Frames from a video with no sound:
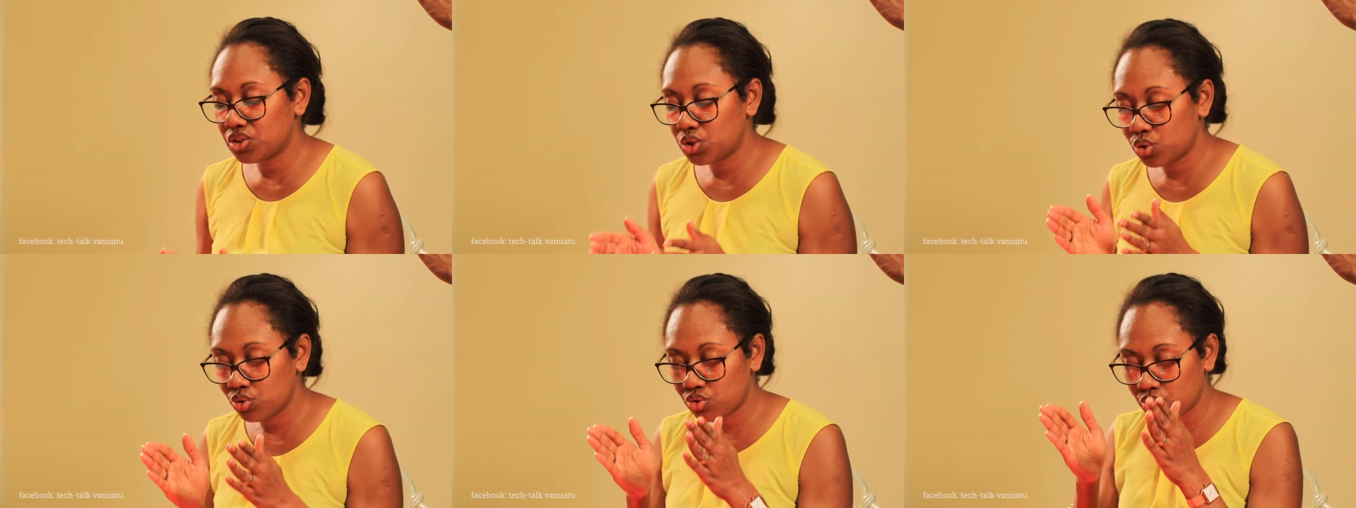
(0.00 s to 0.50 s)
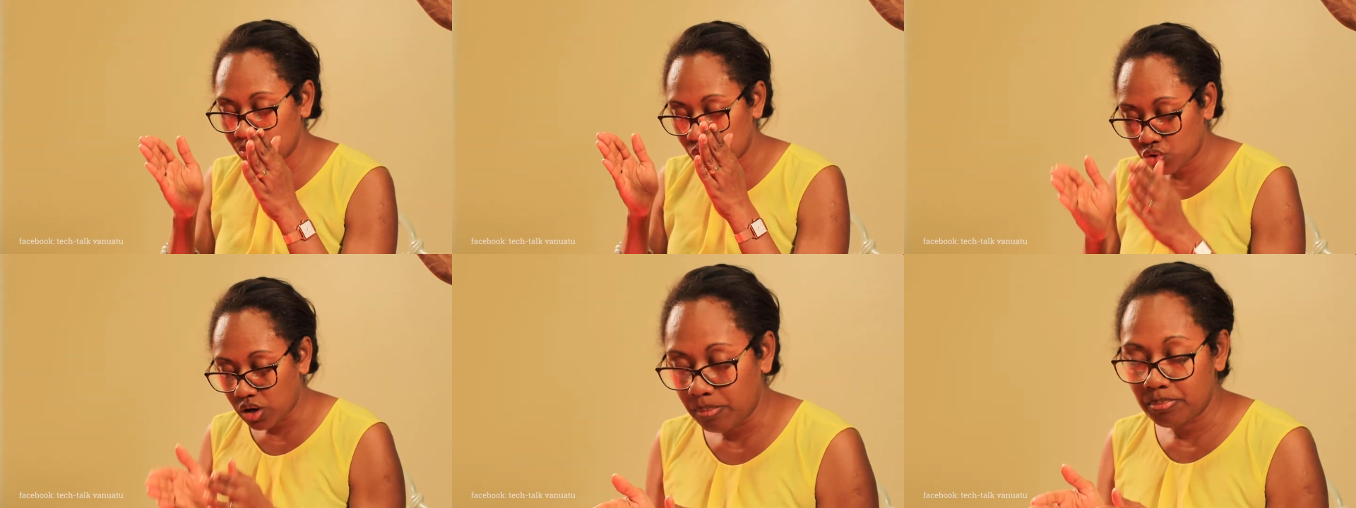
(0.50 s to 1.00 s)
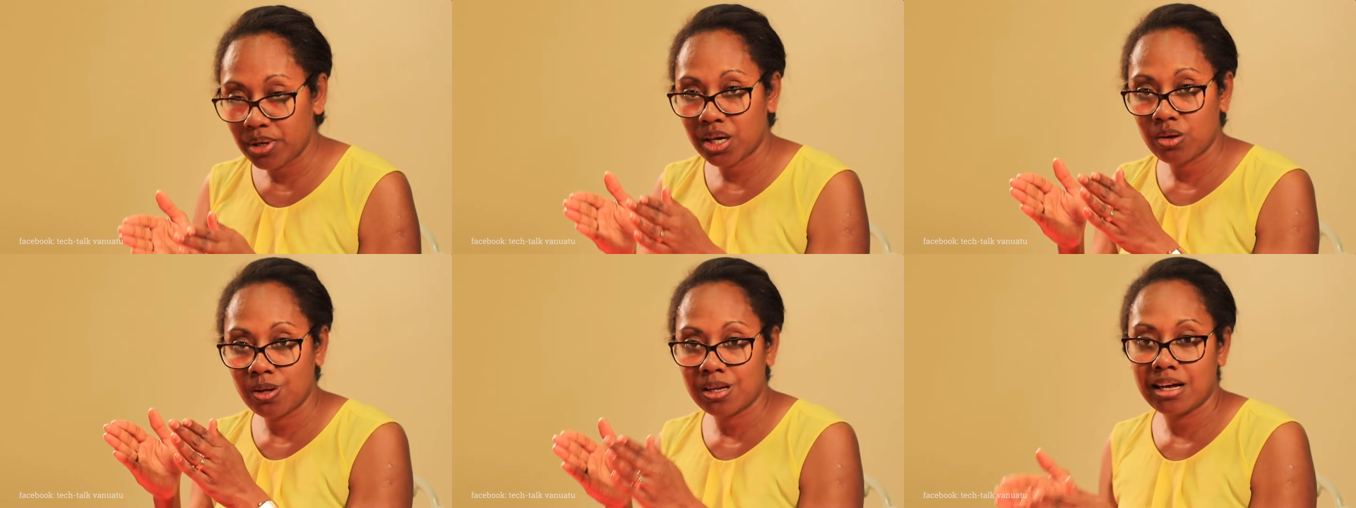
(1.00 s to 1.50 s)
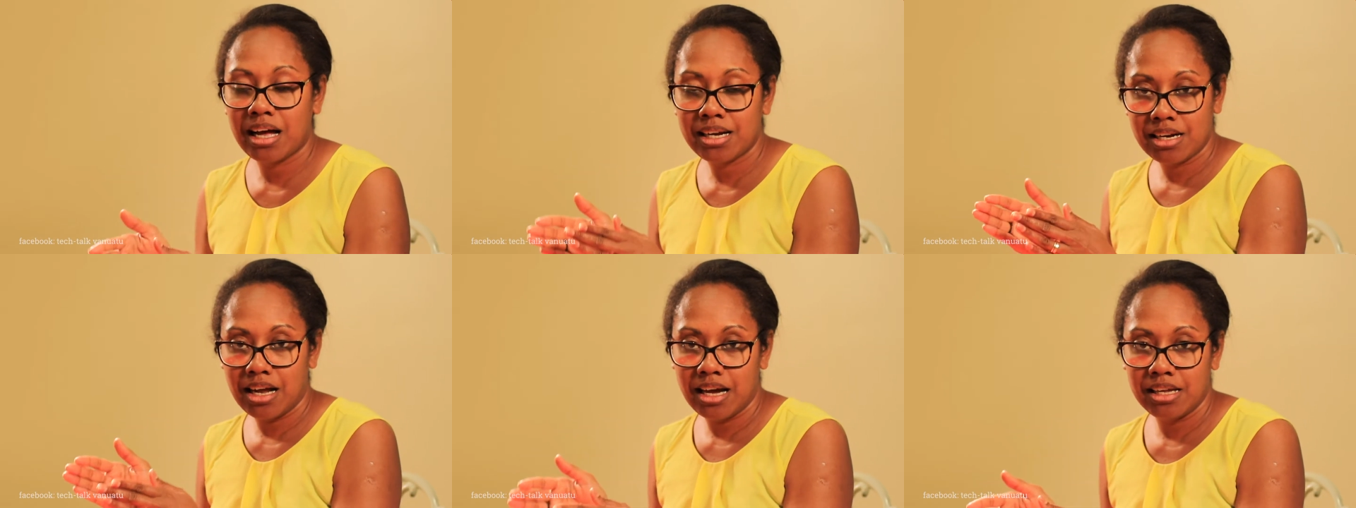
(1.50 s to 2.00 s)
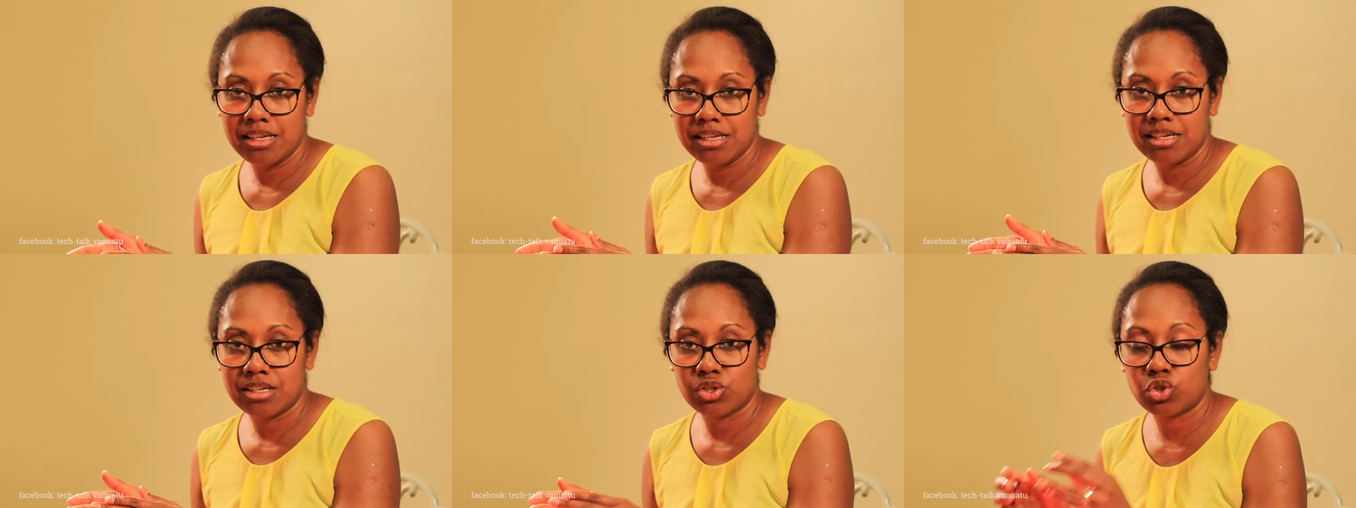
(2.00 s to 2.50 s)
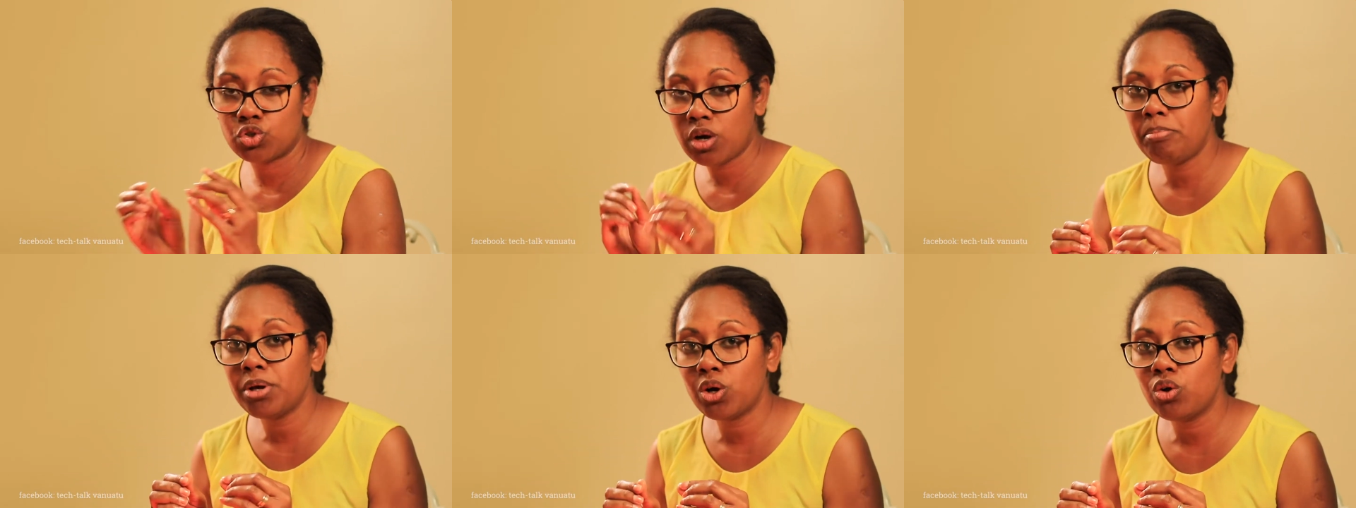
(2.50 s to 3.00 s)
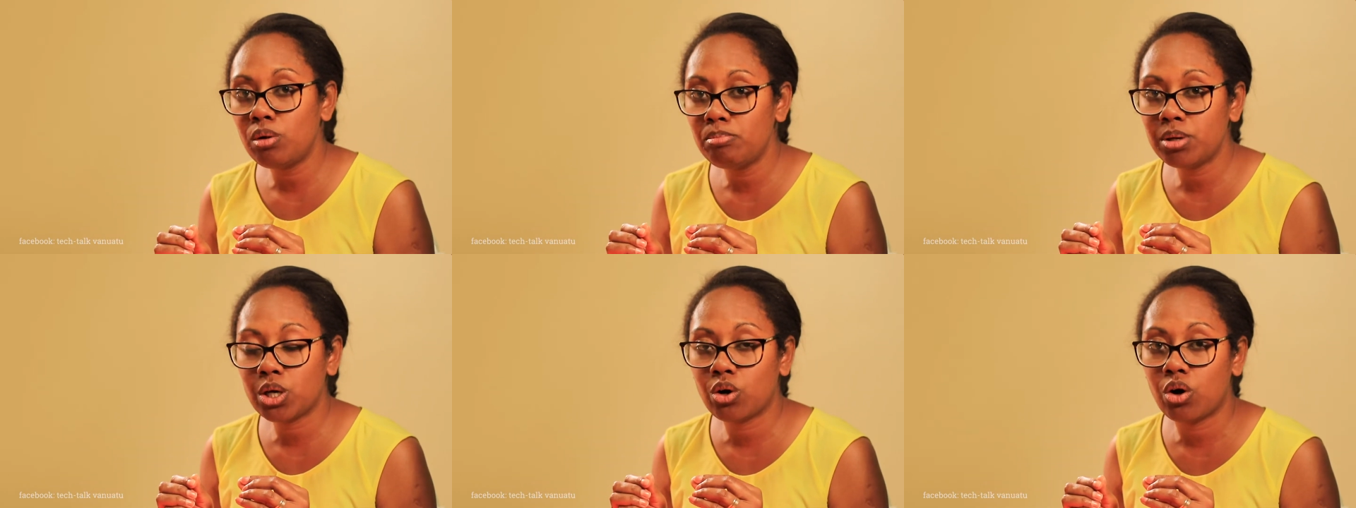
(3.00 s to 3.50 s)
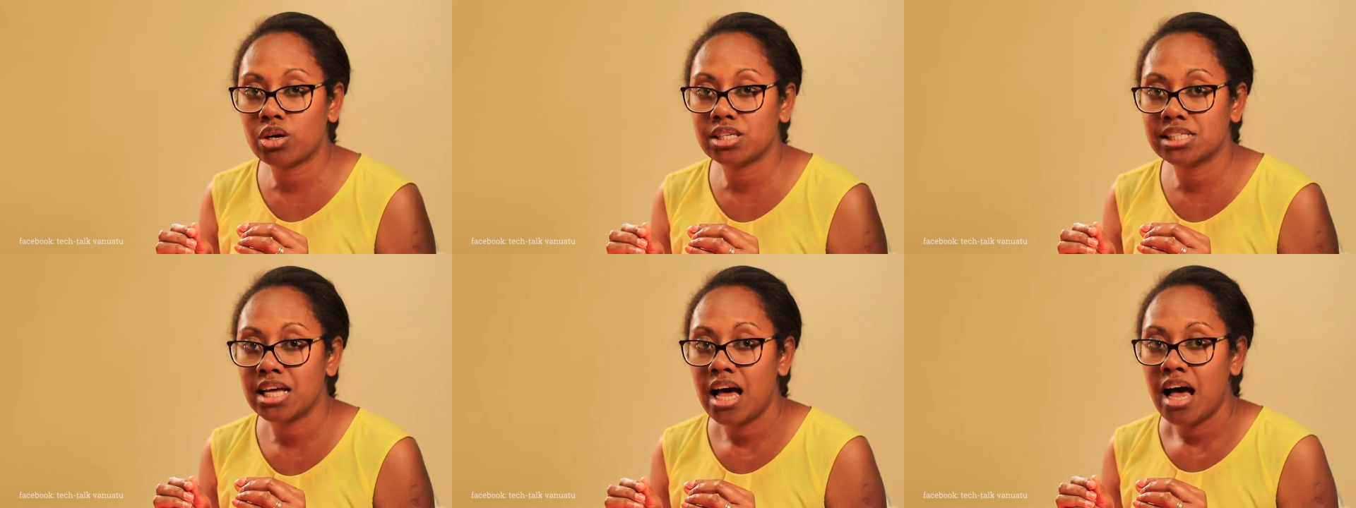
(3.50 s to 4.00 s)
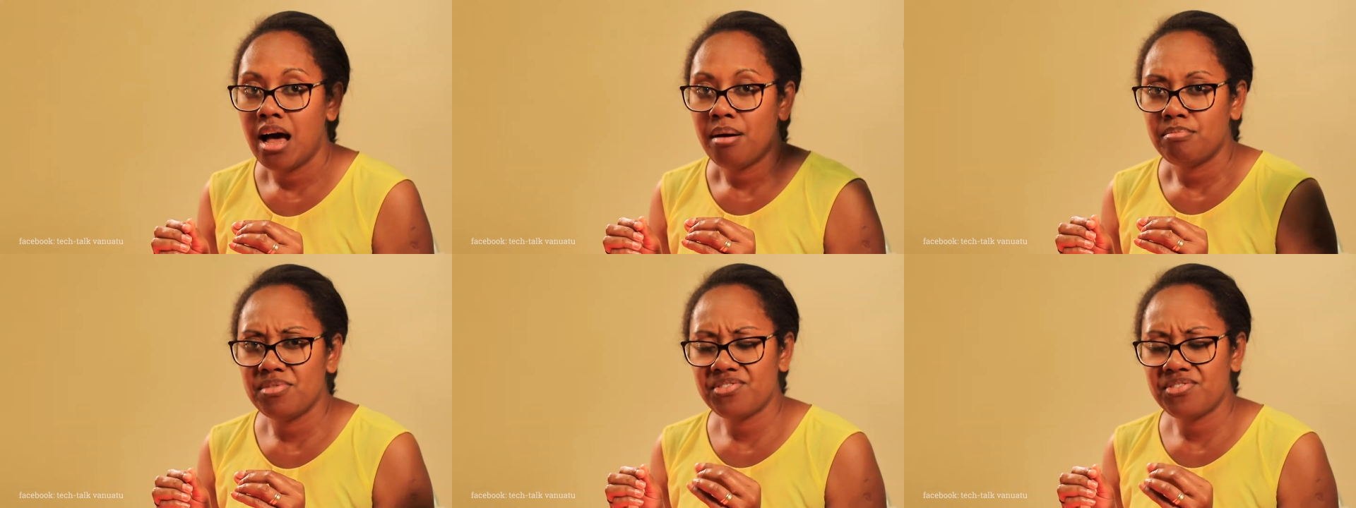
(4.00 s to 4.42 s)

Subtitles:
choose tropical garden ideas? Tropical because we